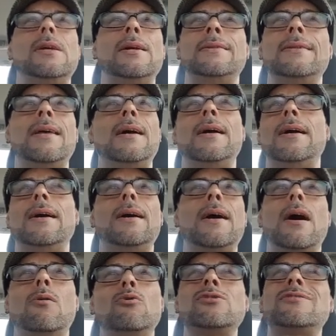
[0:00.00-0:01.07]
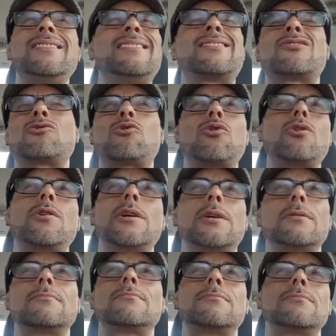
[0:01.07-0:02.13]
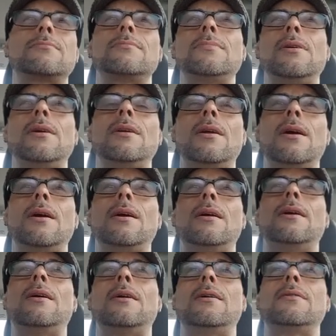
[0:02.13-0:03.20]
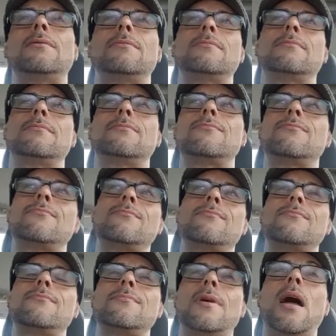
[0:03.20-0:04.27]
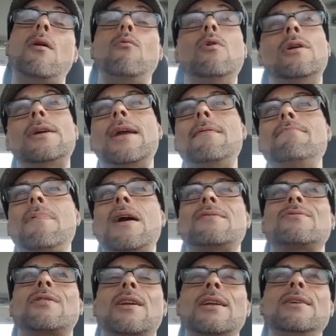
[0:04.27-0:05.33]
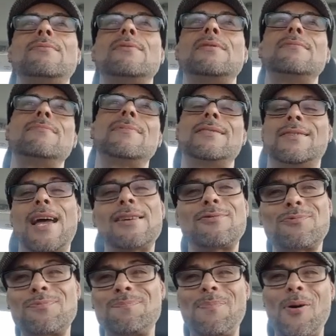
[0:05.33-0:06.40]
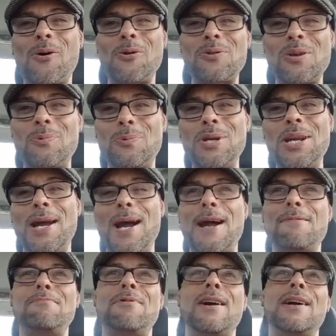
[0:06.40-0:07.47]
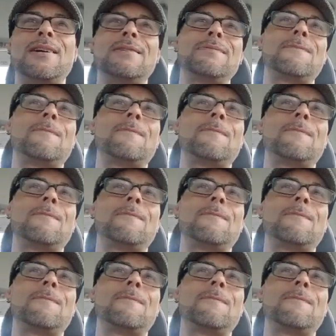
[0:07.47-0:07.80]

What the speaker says: And I was destroyed. And I want to get back to Cleveland. That's part of the rehab, right?